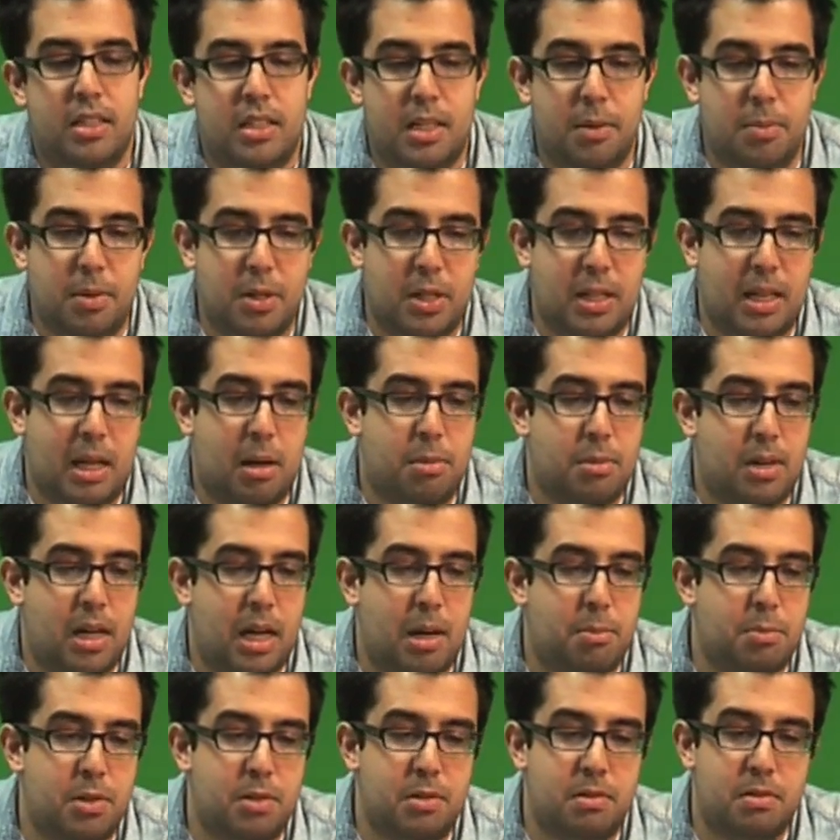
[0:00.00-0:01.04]
typical
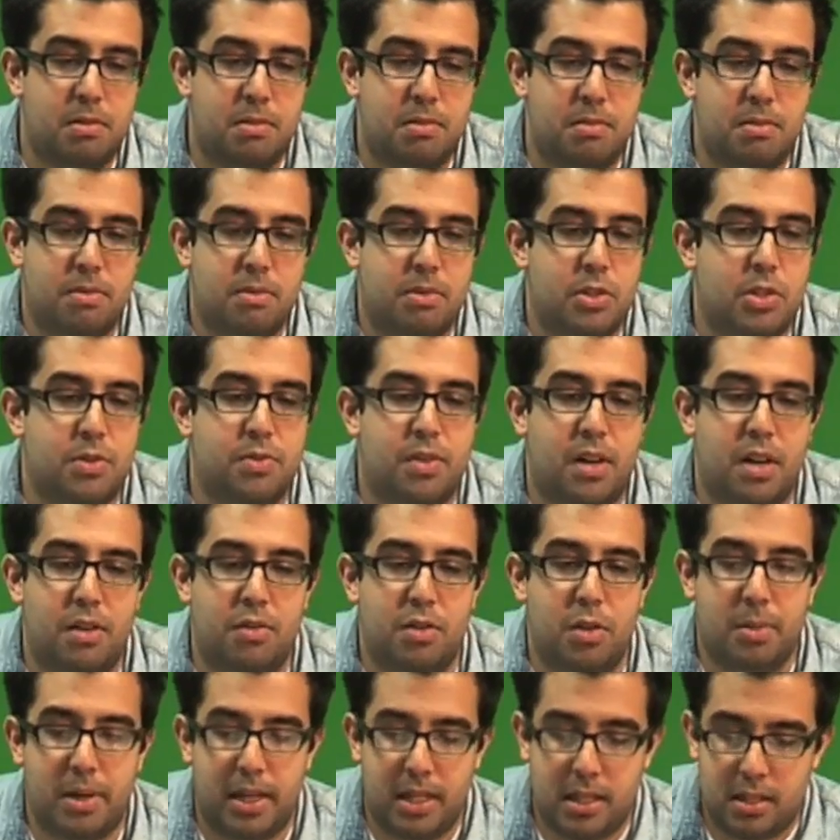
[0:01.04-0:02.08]
Apple, just very
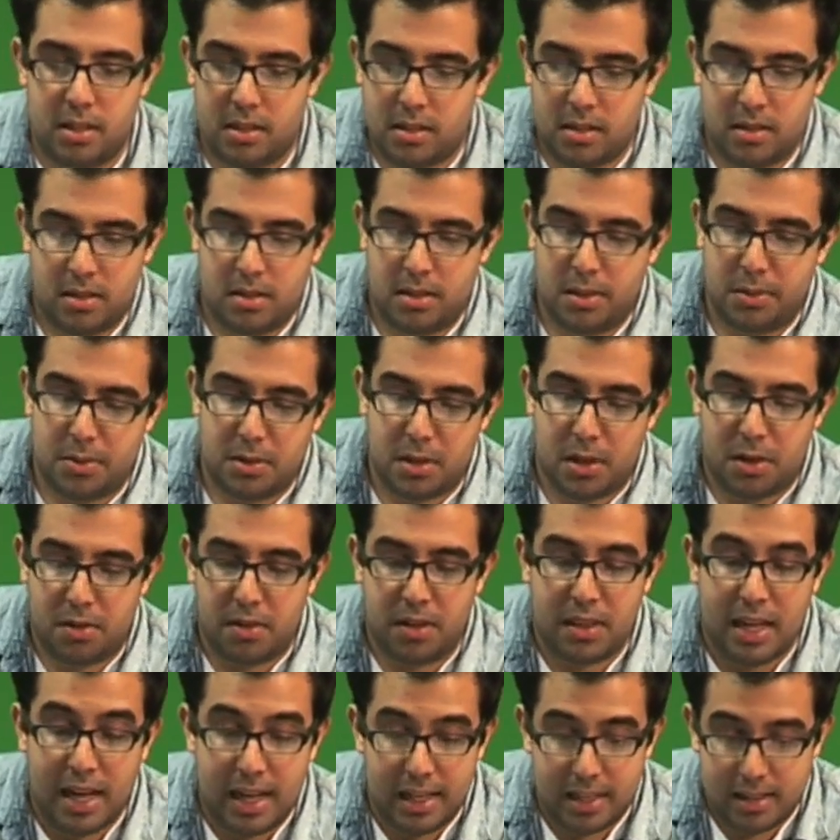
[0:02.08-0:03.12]
few pages, no one's going to
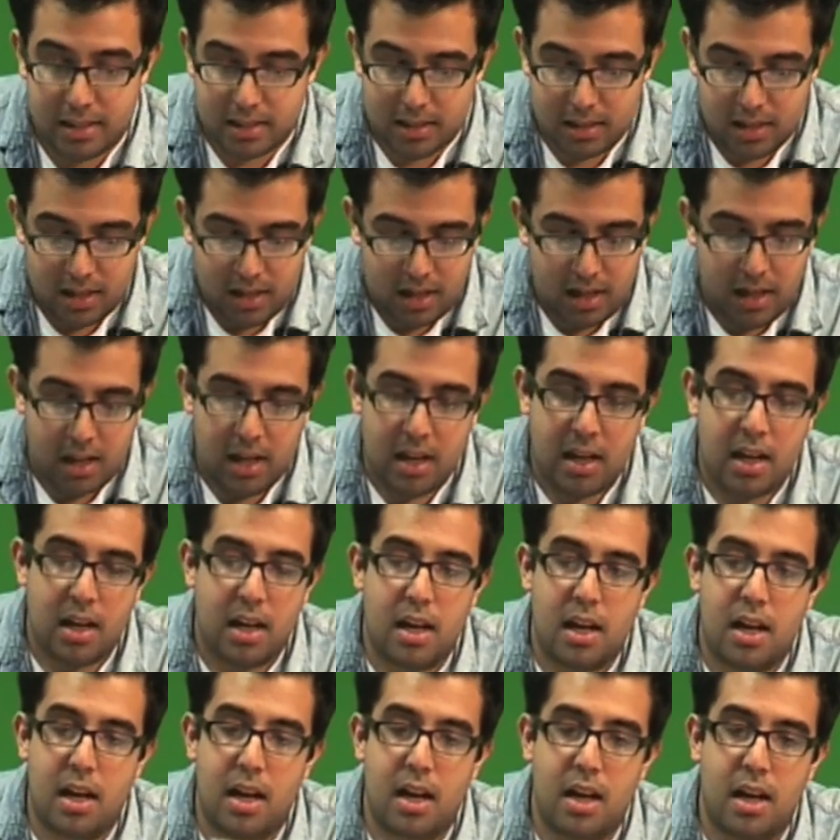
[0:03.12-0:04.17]
read
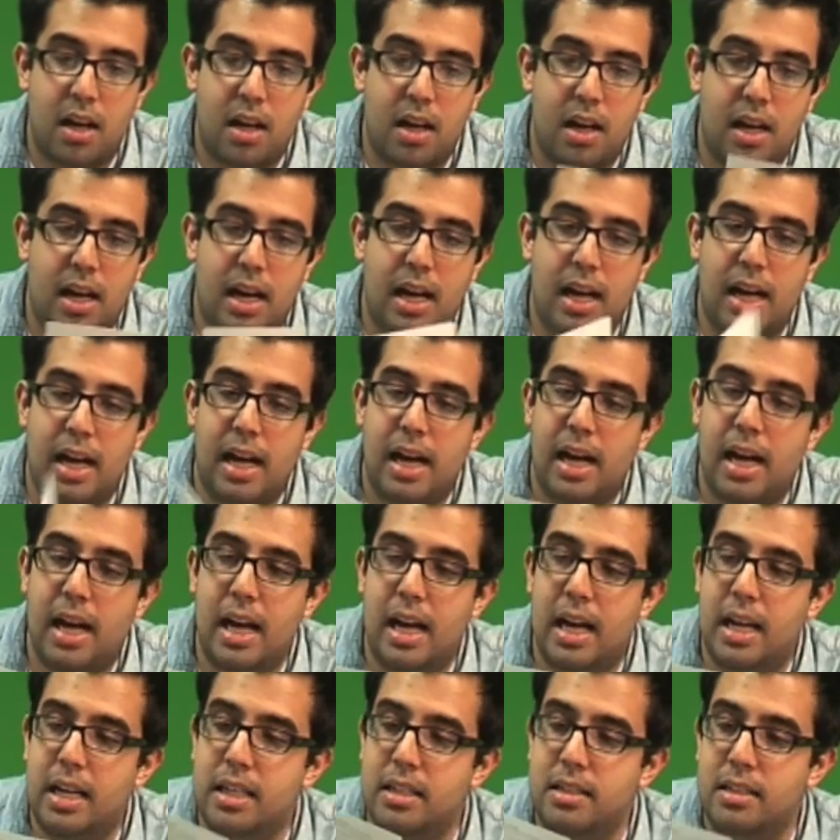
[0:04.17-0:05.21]
that.
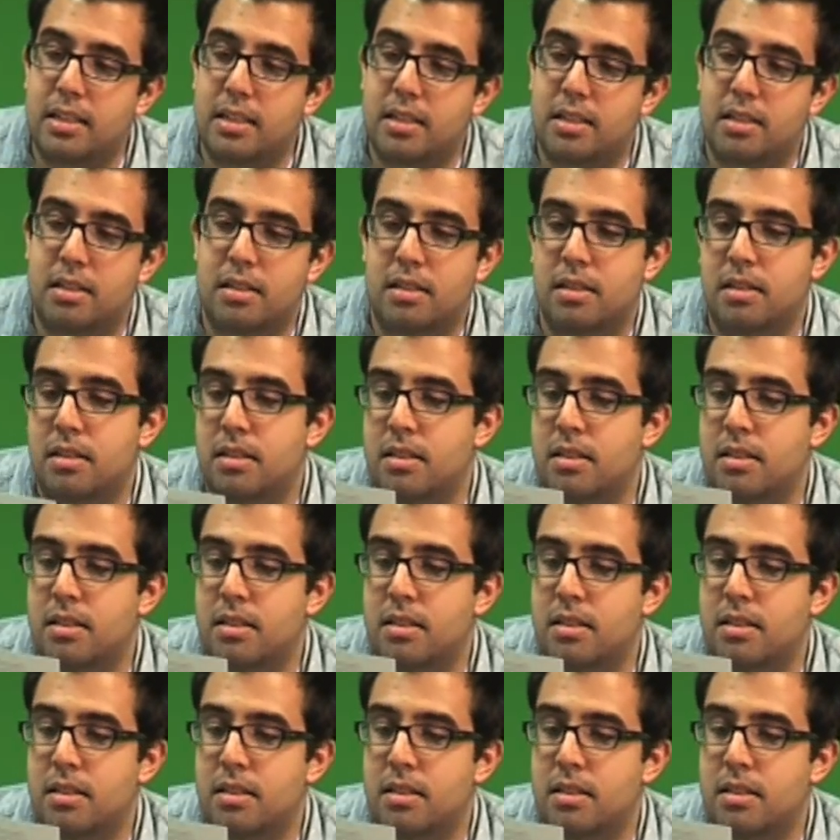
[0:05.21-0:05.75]
And